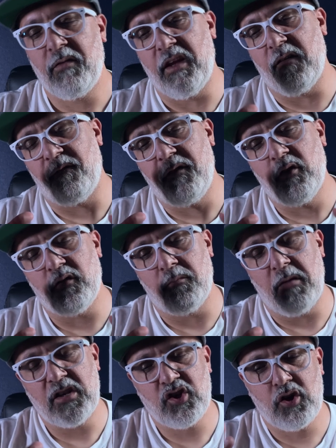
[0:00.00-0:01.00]
it feels
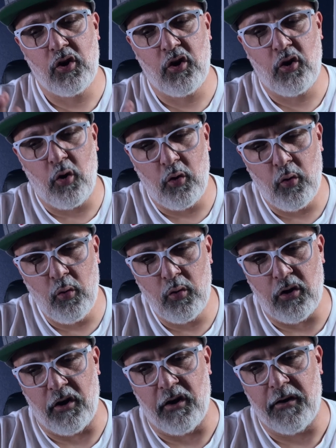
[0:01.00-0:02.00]
much
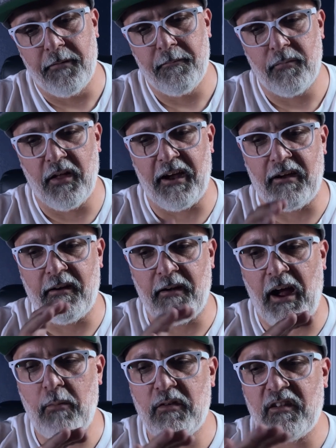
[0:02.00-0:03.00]
cooler. Like,
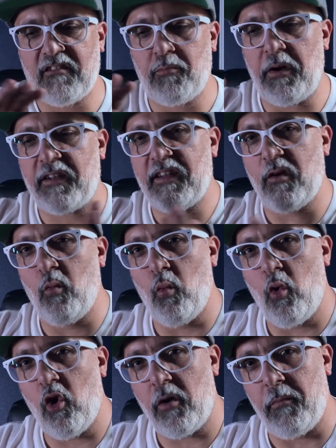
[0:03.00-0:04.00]
I was expecting
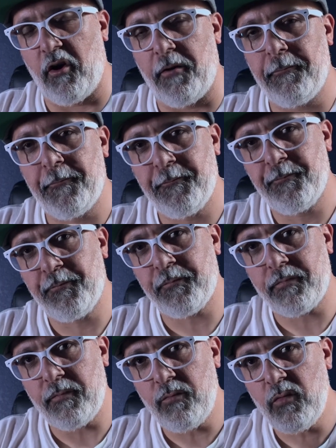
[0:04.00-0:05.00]
warmer
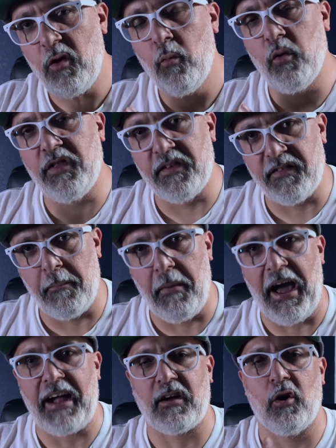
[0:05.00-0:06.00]
with the
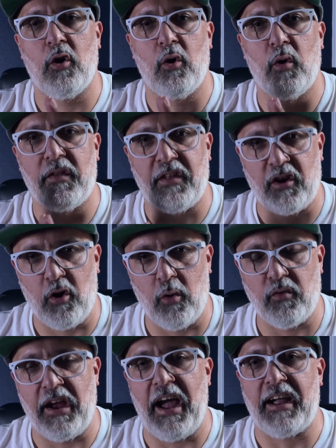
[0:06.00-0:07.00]
tobacco and the
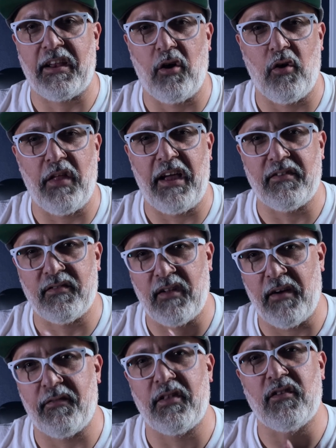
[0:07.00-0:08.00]
cognac and all that
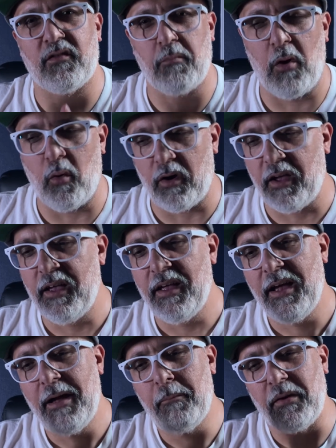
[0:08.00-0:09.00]
stuff and the smoke,
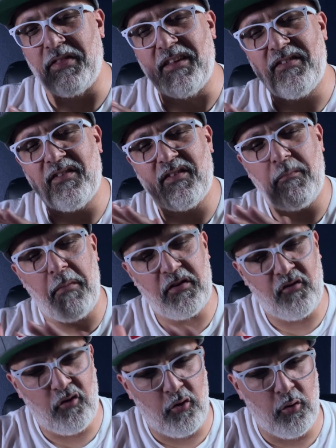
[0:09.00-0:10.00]
but this is a
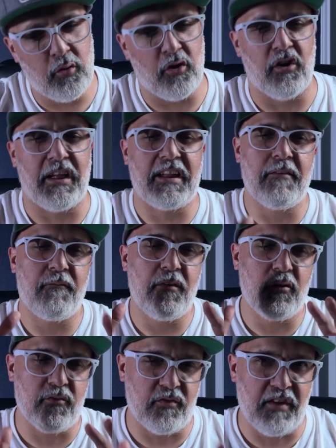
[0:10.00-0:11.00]
much cooler. Like, it
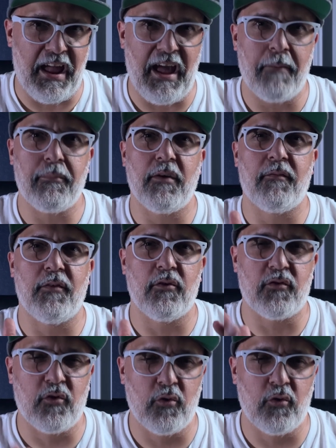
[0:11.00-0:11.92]
feels damp, it feels